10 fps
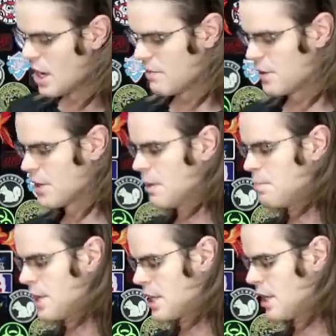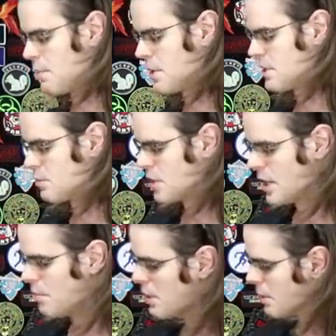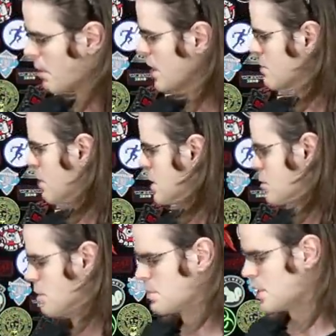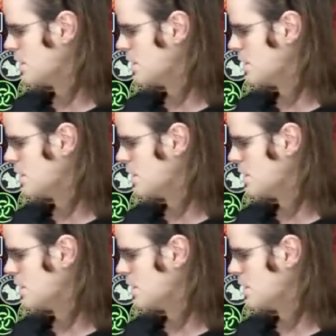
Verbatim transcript: I figured I'd pick it up because I'm trying to minimize my trips